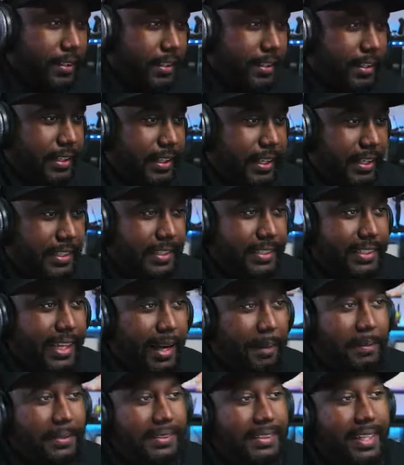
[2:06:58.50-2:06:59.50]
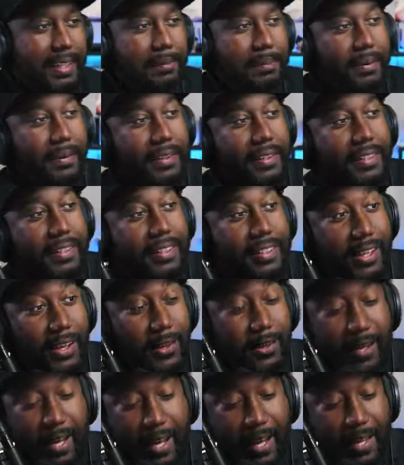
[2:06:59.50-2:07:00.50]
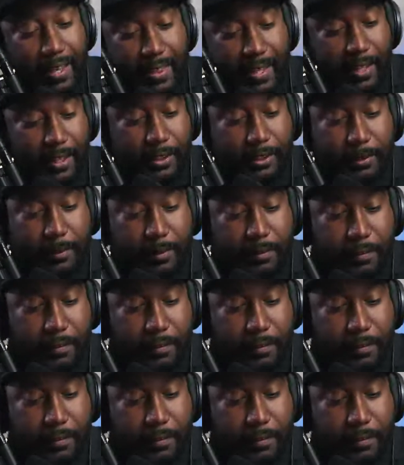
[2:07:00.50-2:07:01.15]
In the Top of Tech building. Yo, hey, thank you so much for the